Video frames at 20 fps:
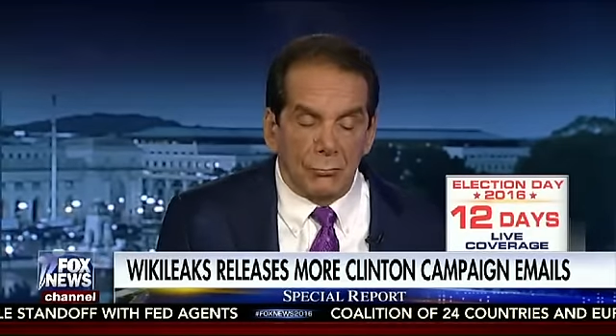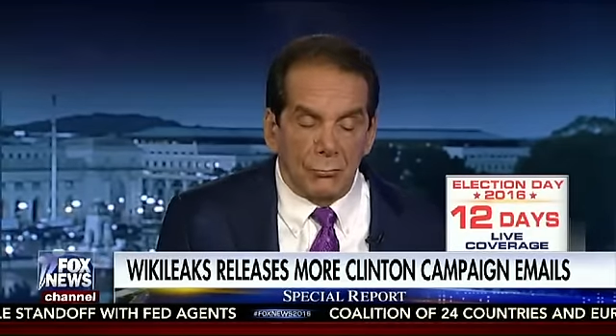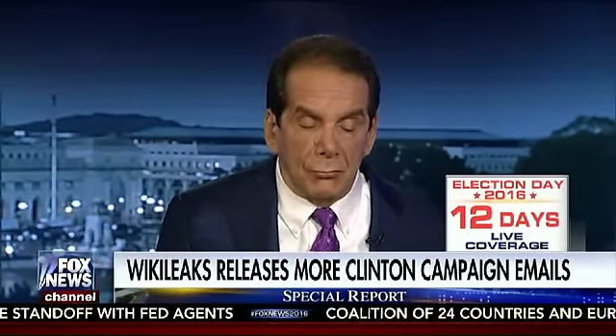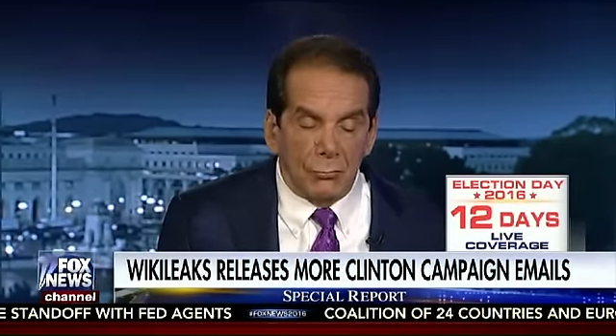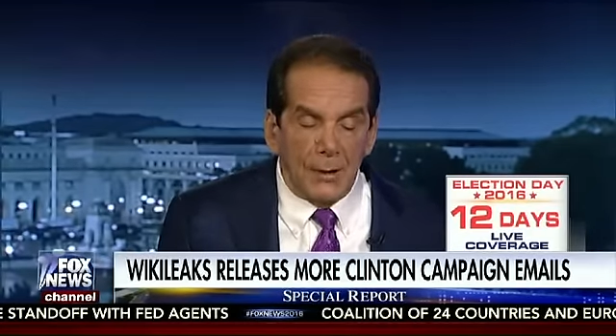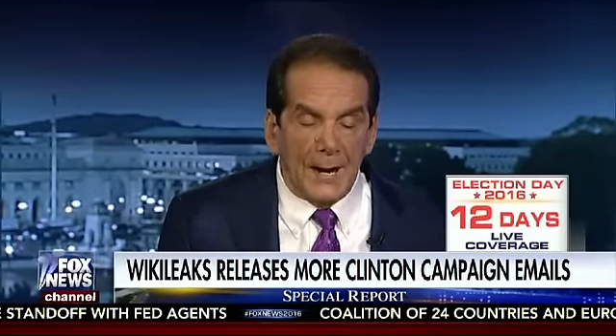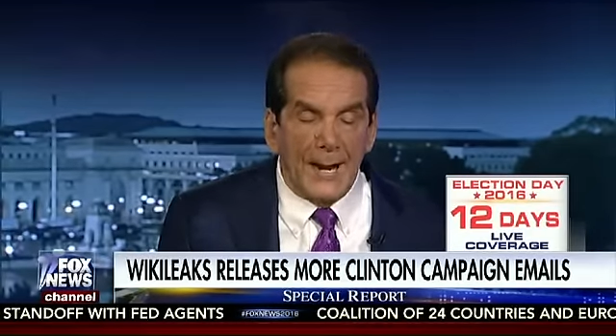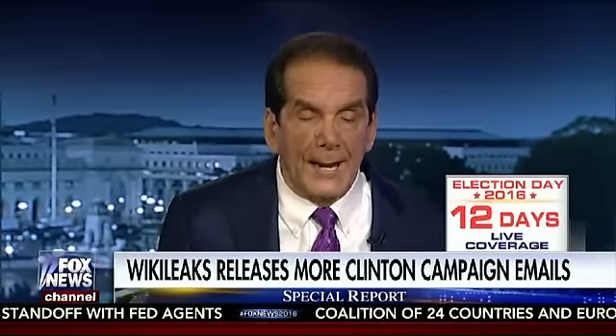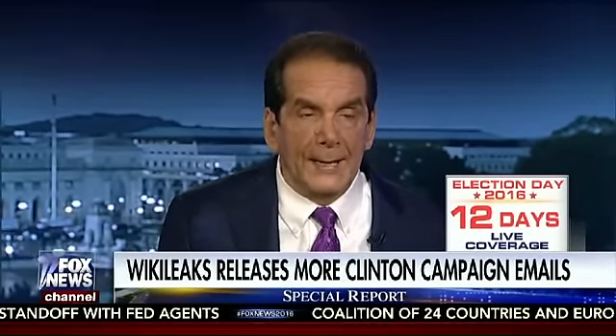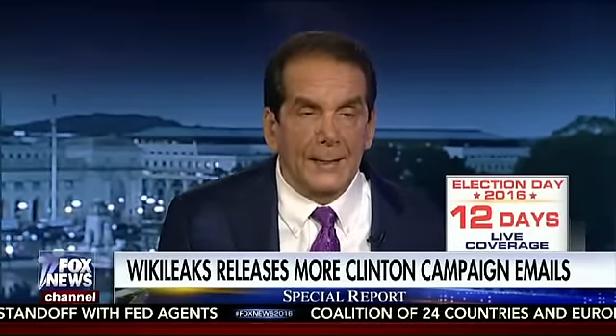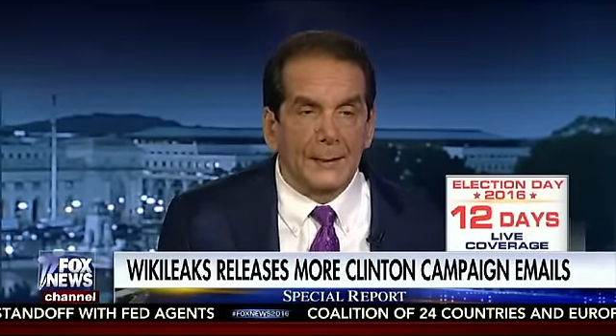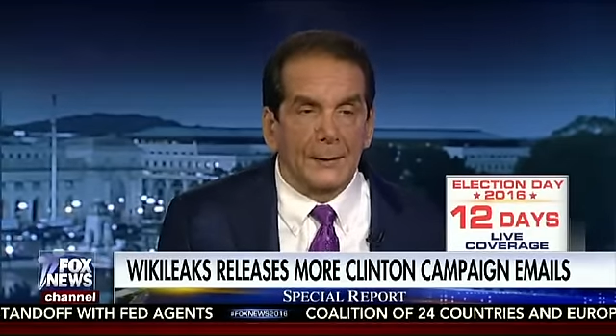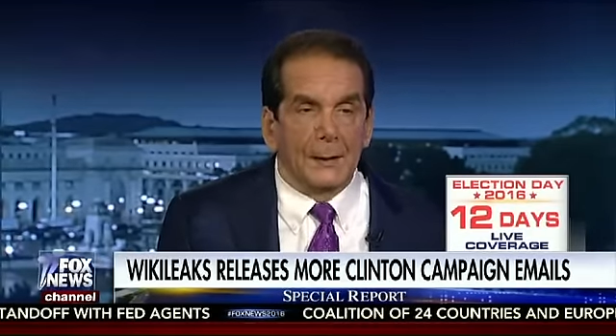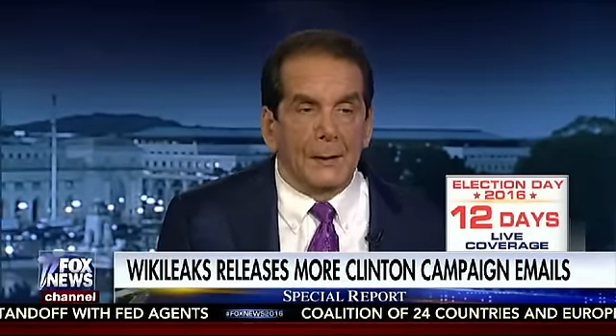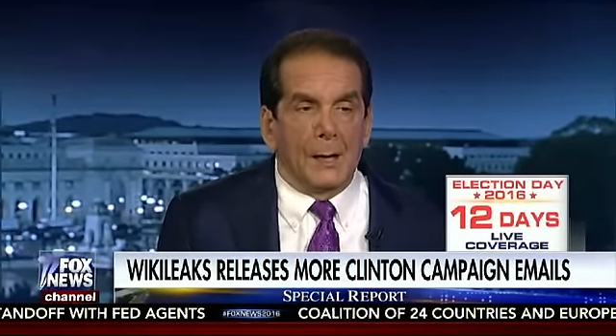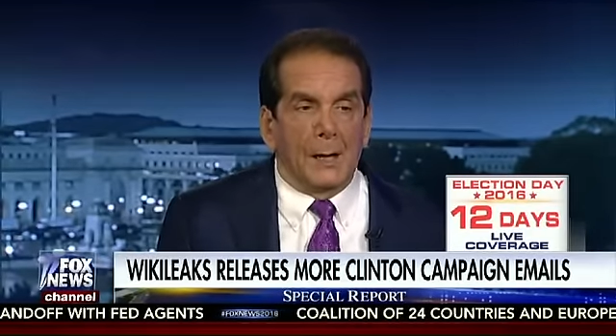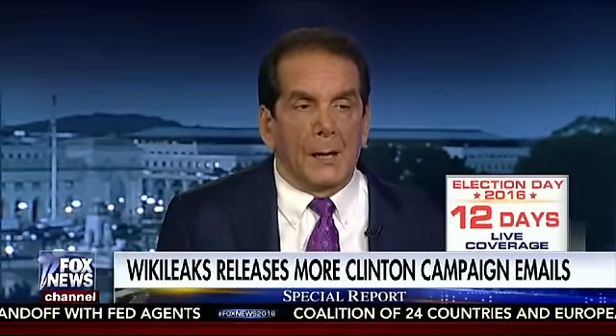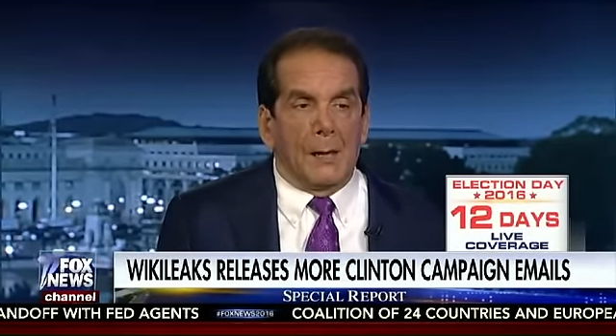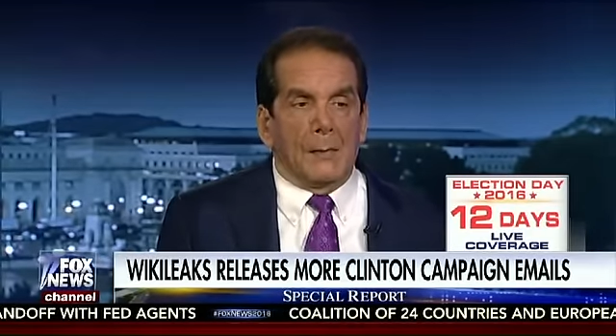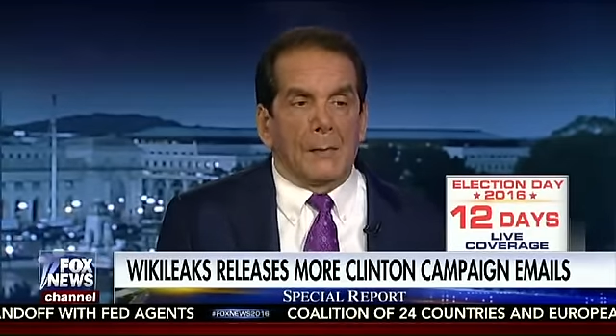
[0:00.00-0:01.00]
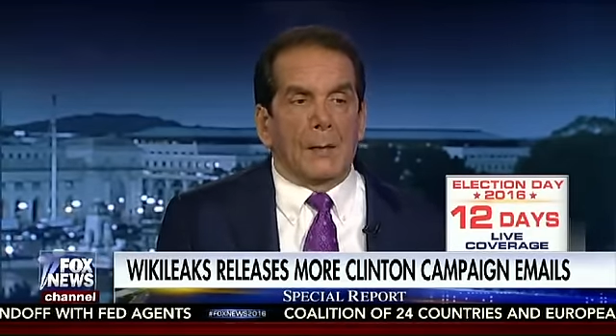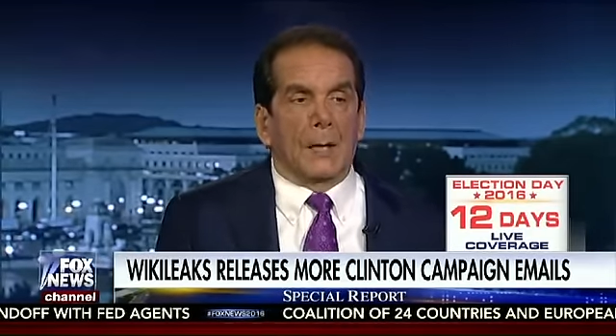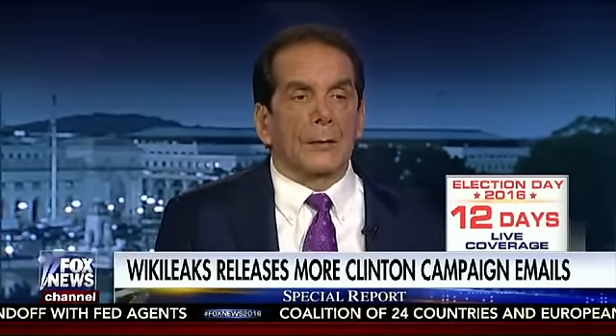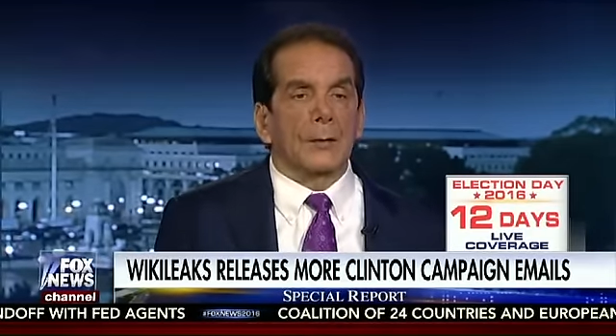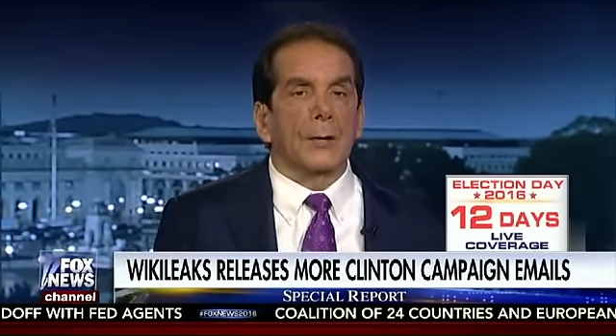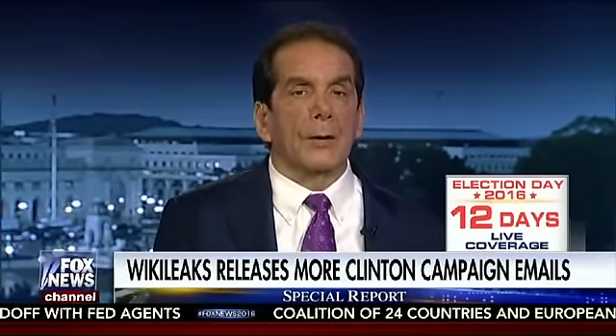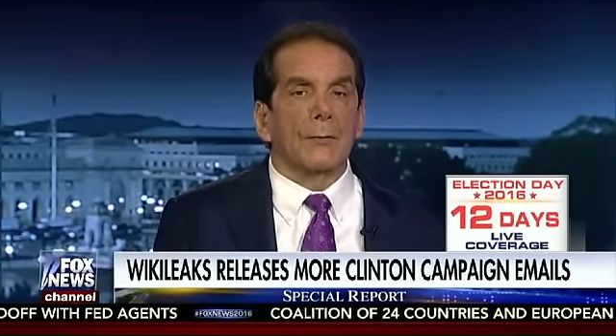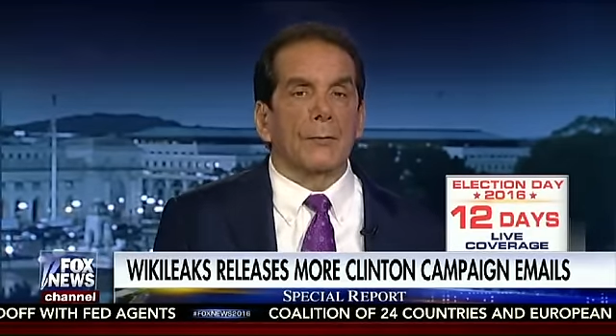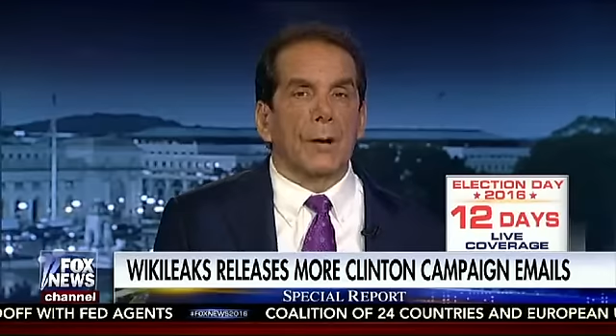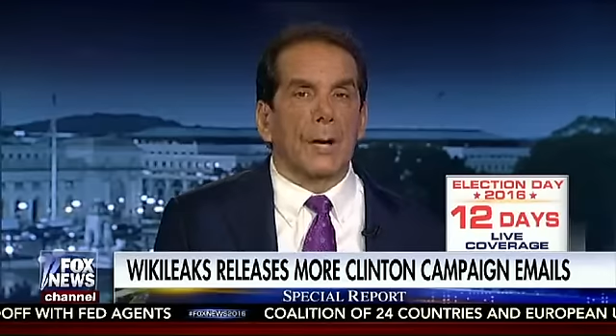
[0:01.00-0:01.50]
rank
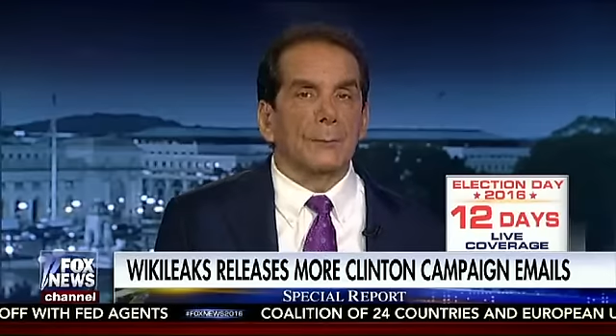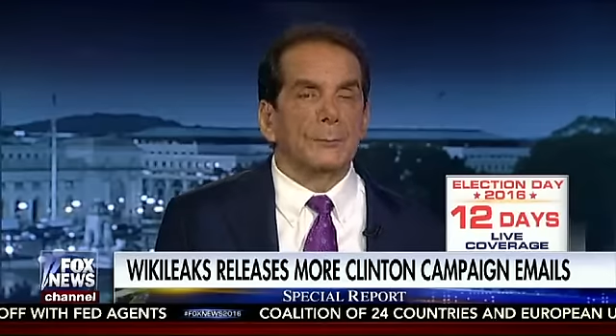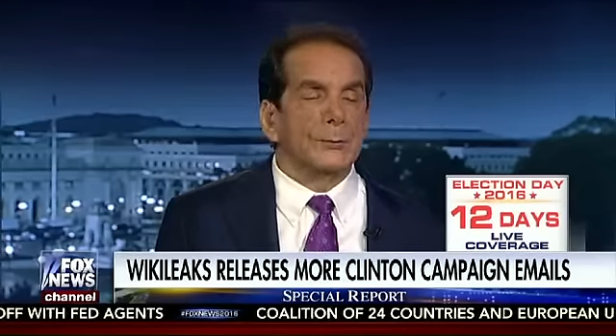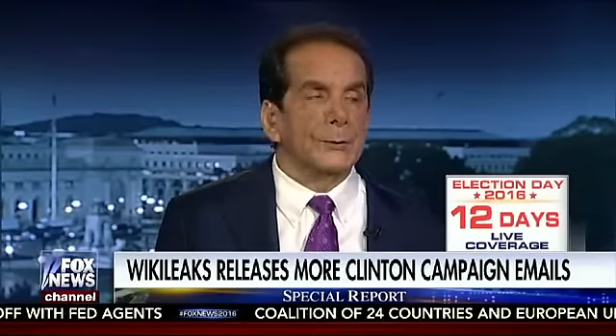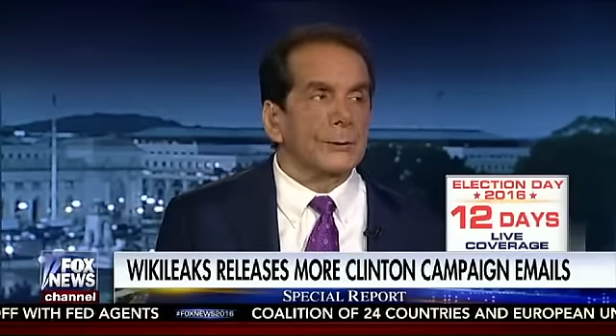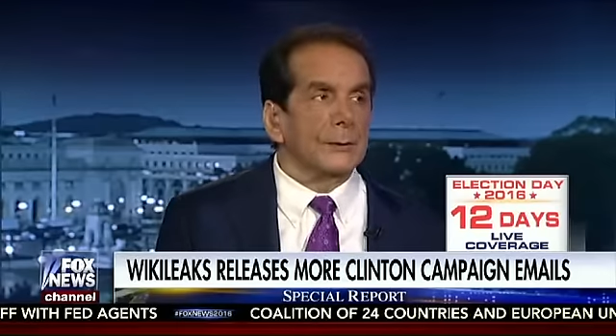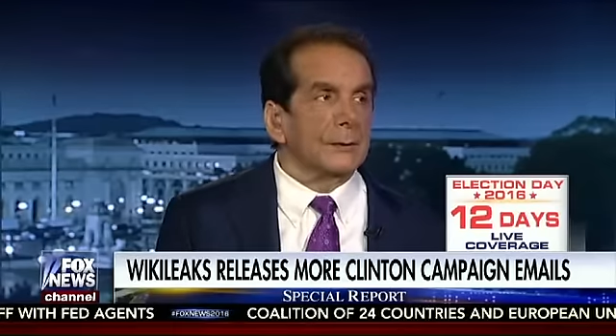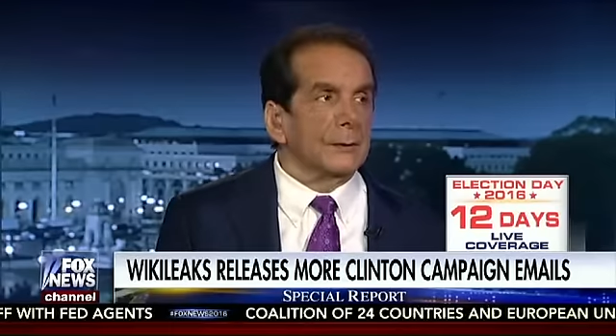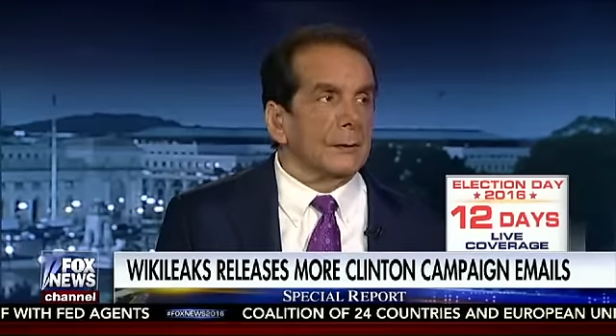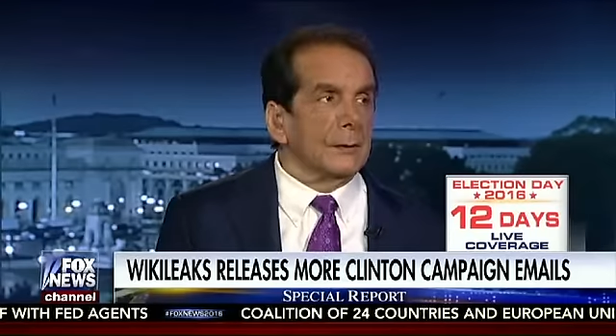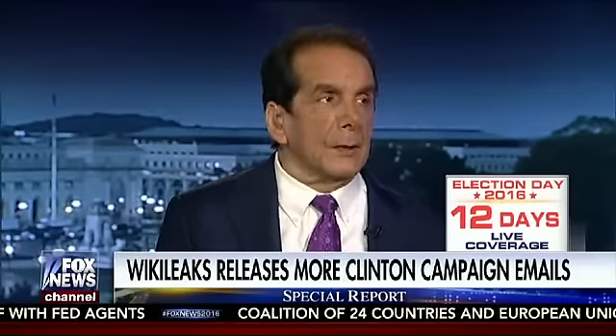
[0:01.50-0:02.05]
corruption